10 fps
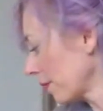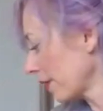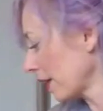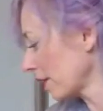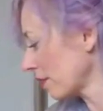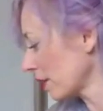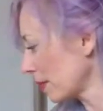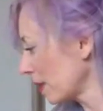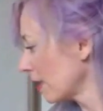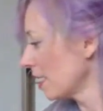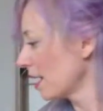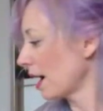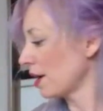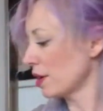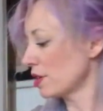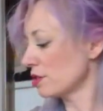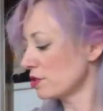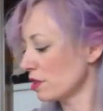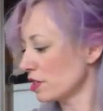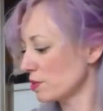I don't think I tried them on. I know I
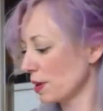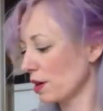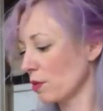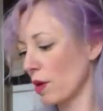showed you these weird